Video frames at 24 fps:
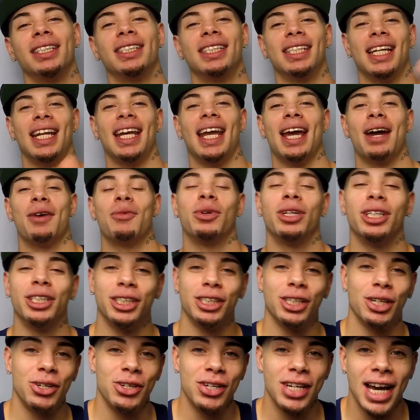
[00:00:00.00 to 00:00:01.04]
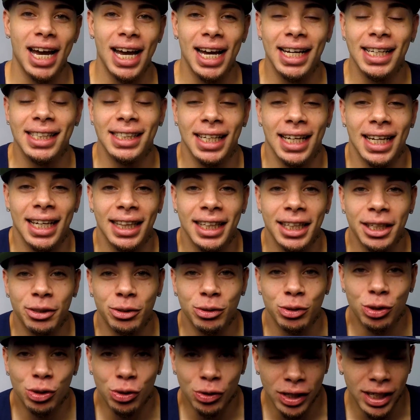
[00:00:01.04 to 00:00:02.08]
today I want to show you guys a
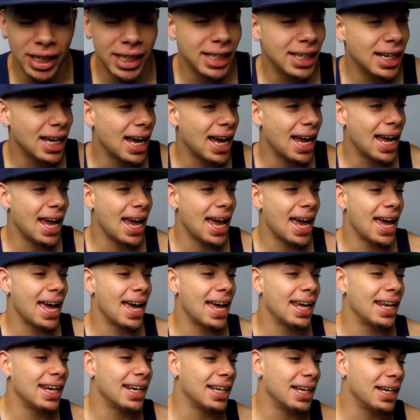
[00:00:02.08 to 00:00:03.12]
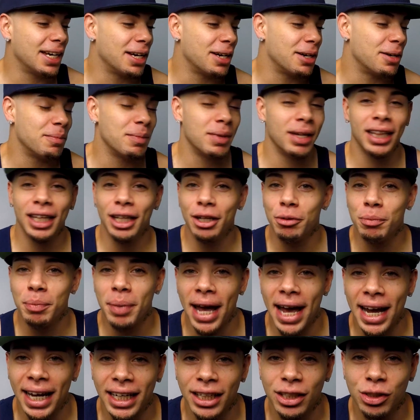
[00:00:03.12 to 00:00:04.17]
little treat. I had a little
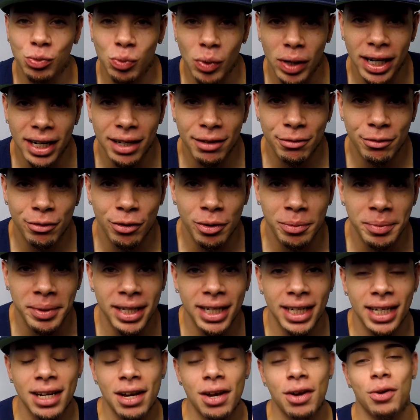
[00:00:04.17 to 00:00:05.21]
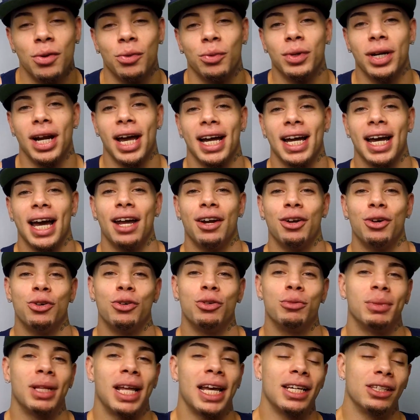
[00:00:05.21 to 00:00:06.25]
package waiting for me when I got
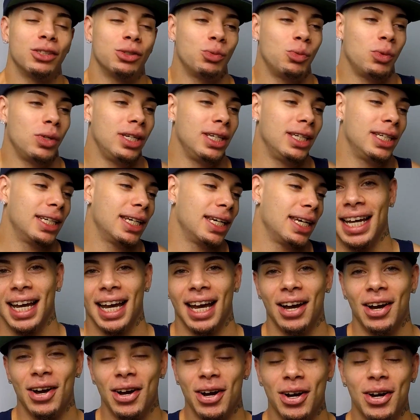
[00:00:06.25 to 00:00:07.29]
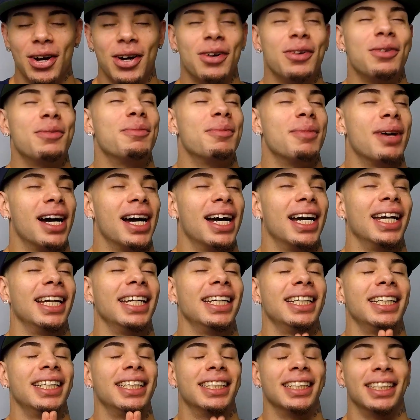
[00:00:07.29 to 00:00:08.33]
home last week. Oh my
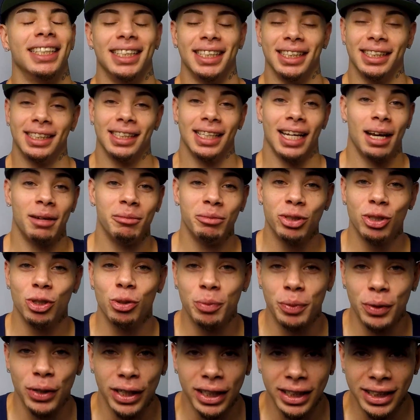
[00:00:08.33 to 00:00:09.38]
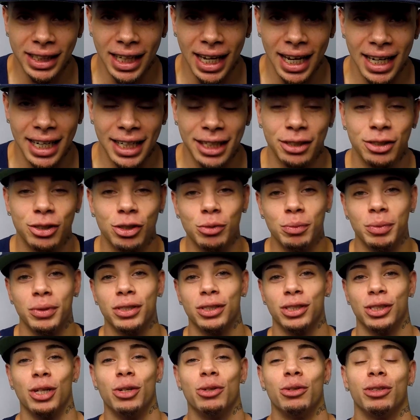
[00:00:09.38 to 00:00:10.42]
goodness. I'm super excited, super
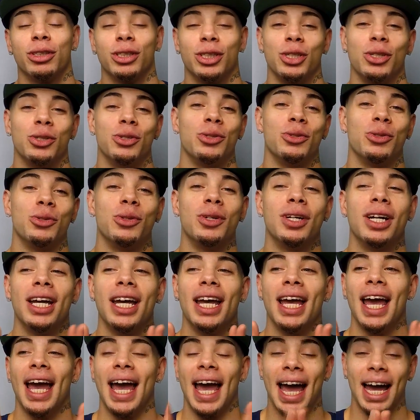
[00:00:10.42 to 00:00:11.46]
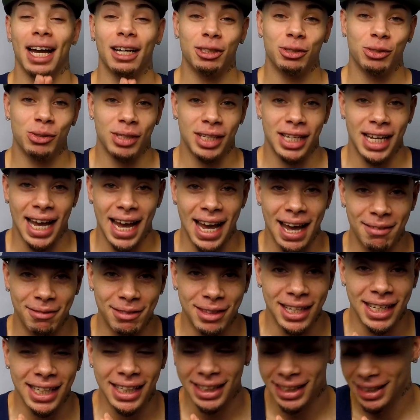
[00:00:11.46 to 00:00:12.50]
stoked to actually have
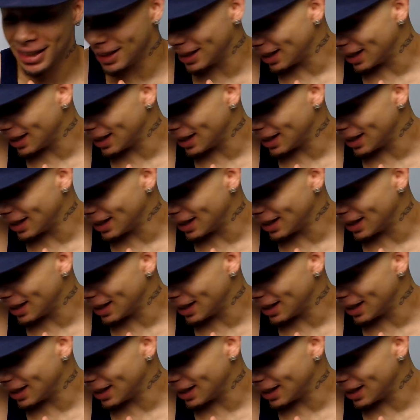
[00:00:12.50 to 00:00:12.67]
this,